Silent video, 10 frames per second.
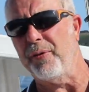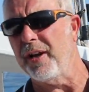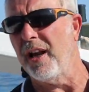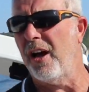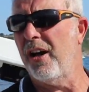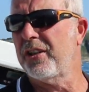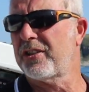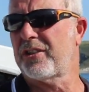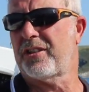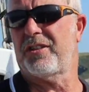the
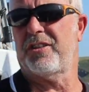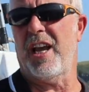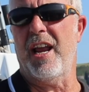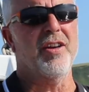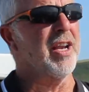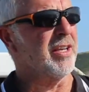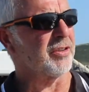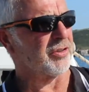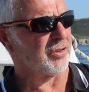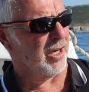last 10
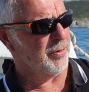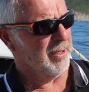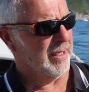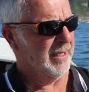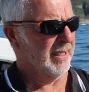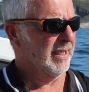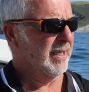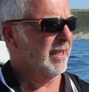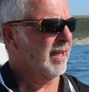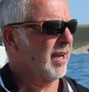years or so.
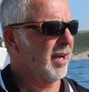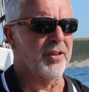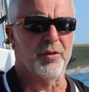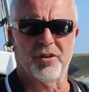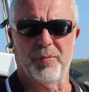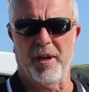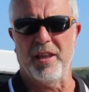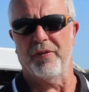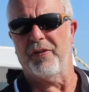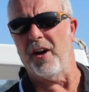I used to be
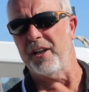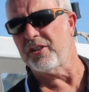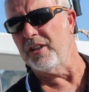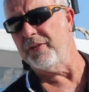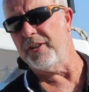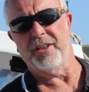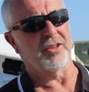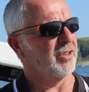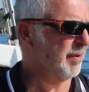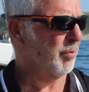in the fire service.
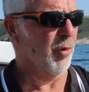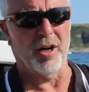When